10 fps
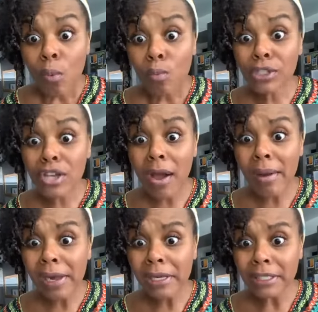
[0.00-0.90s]
What y'all
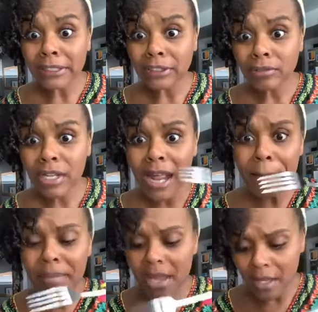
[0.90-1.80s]
asked that I
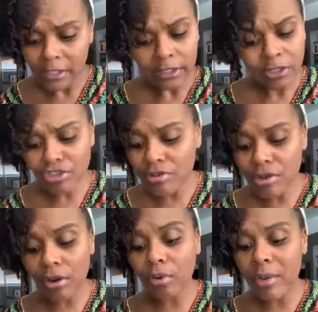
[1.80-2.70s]
missed? Because you
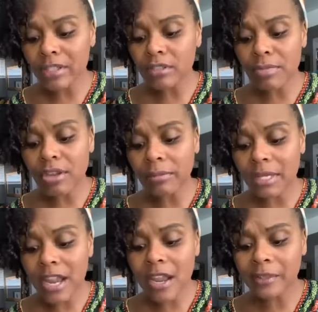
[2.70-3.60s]
know the questions be coming
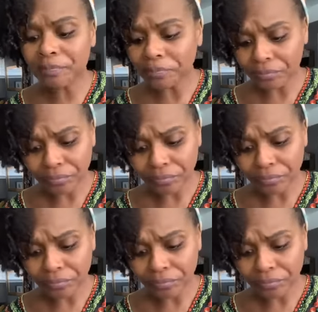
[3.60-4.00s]
in